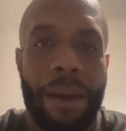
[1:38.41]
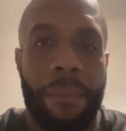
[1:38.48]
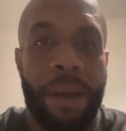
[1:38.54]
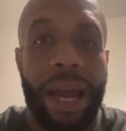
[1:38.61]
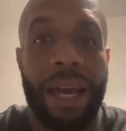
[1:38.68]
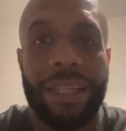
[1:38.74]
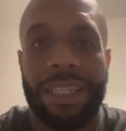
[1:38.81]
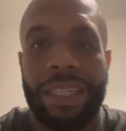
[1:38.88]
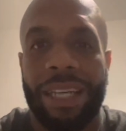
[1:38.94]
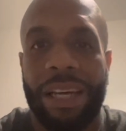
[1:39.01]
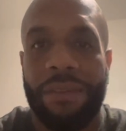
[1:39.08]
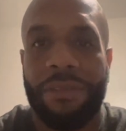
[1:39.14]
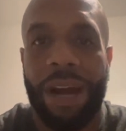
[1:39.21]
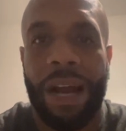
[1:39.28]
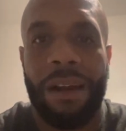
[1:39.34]
passion and that
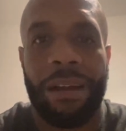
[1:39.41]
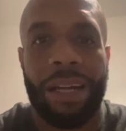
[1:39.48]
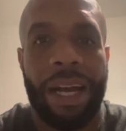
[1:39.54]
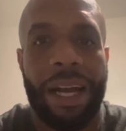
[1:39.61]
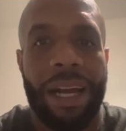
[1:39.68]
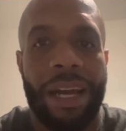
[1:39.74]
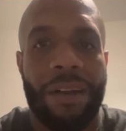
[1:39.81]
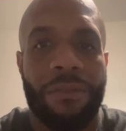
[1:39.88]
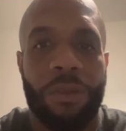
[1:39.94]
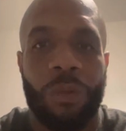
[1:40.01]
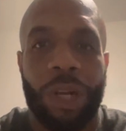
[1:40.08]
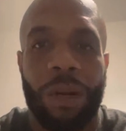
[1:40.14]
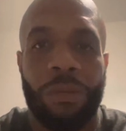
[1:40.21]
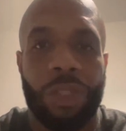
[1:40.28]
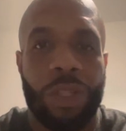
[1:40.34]
fire that I had for what
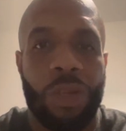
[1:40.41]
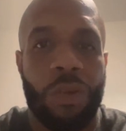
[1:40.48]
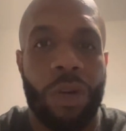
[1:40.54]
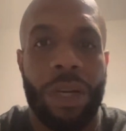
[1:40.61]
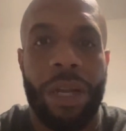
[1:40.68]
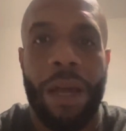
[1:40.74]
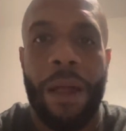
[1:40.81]
I was doing,